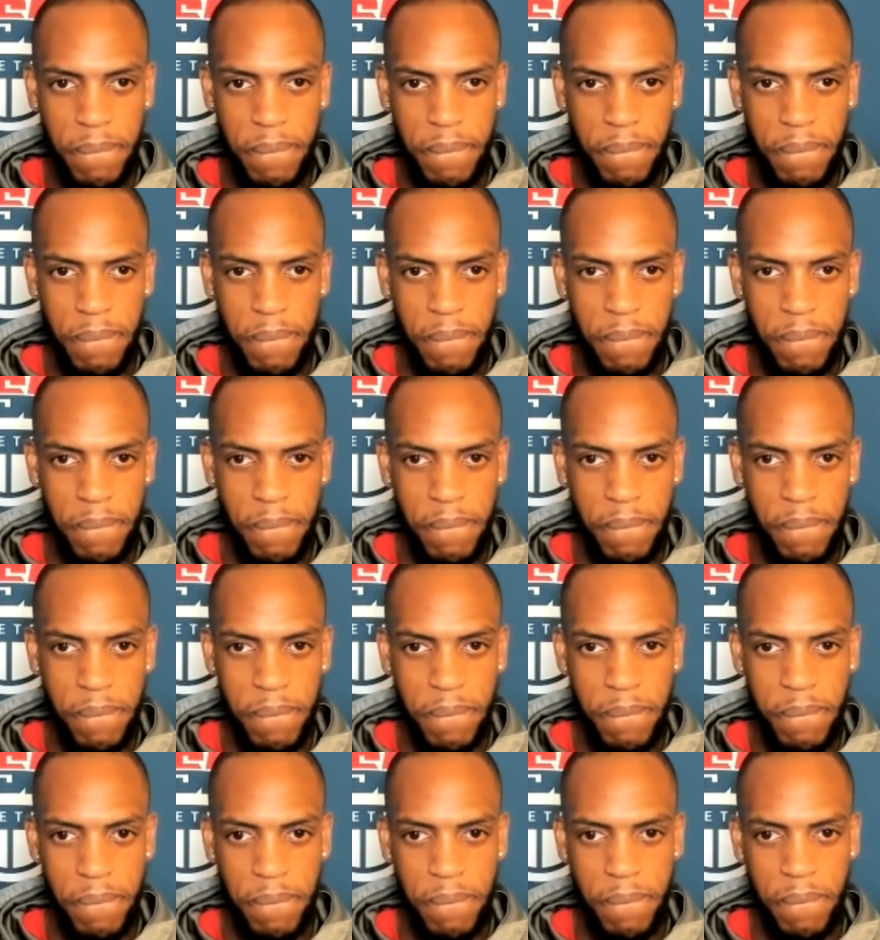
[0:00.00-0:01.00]

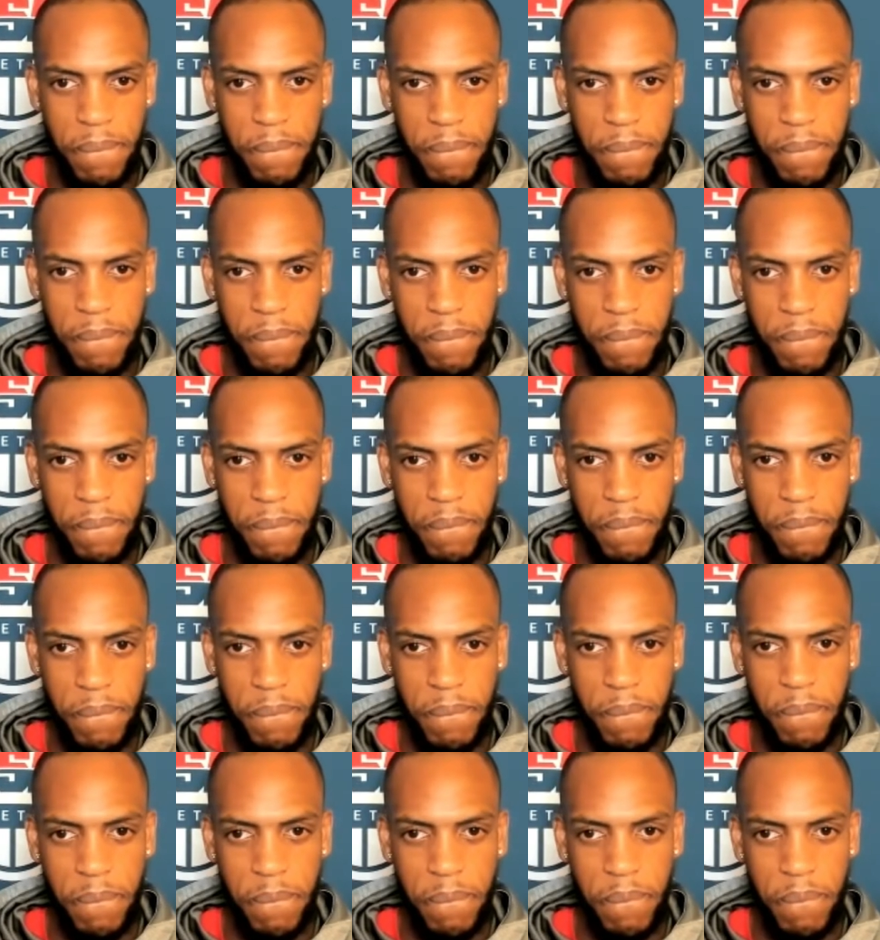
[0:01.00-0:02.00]

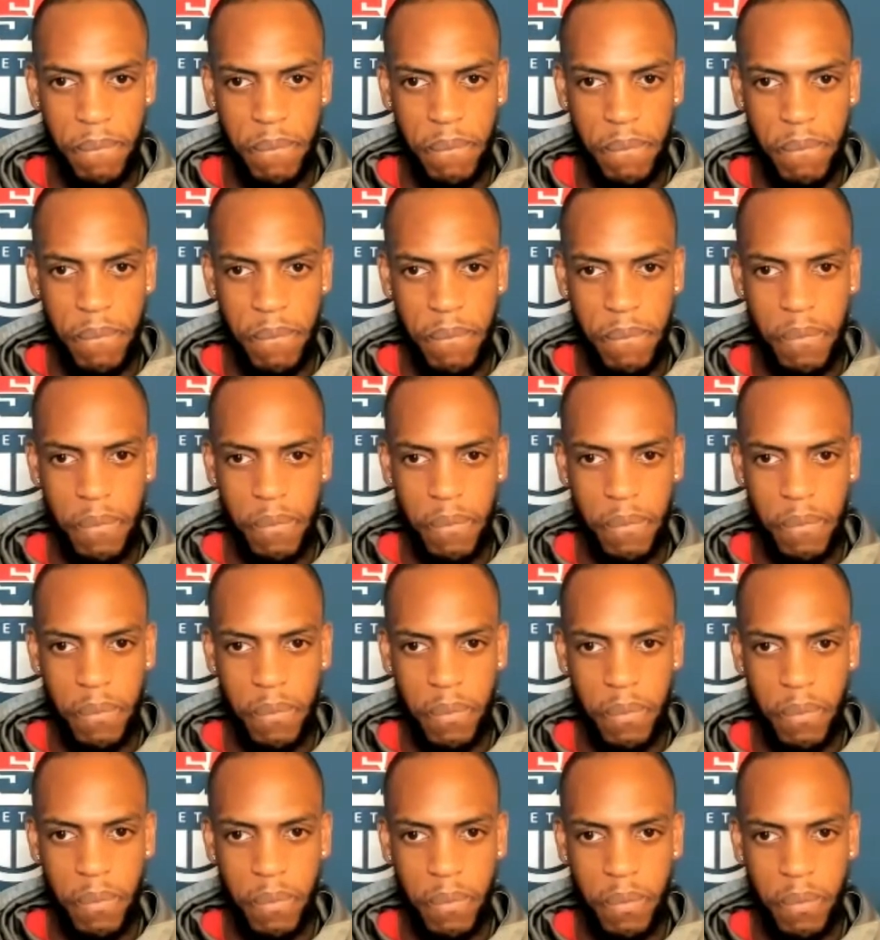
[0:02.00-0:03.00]

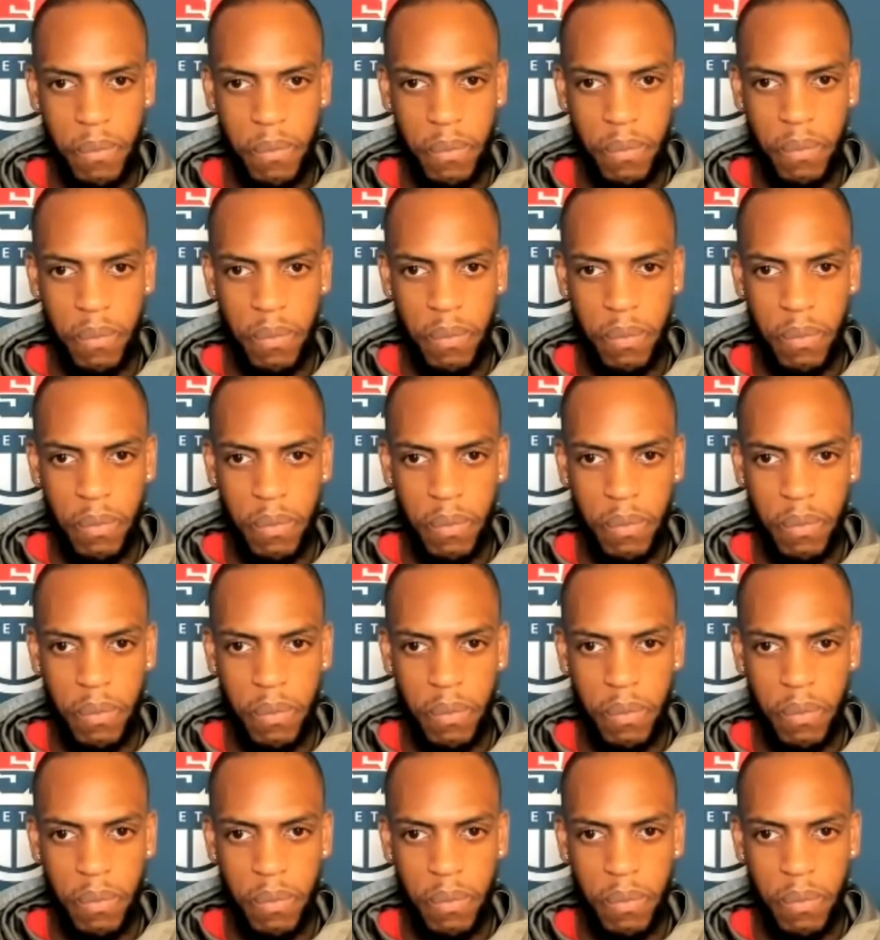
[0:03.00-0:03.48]
Nothing is said.